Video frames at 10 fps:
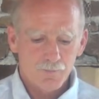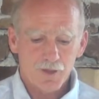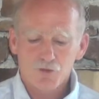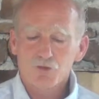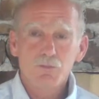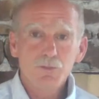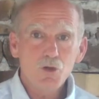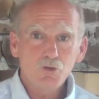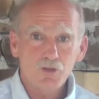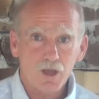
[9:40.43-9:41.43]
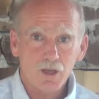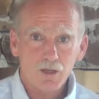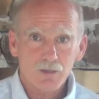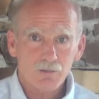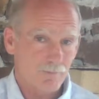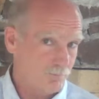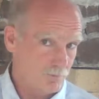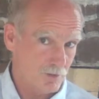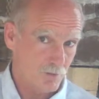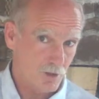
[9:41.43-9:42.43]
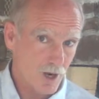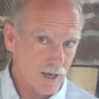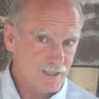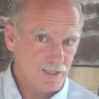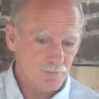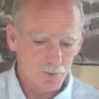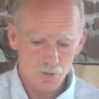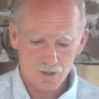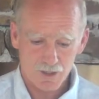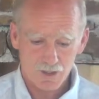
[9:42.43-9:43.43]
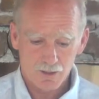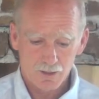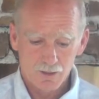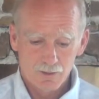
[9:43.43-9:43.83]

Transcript: There's the music, different kinds of music.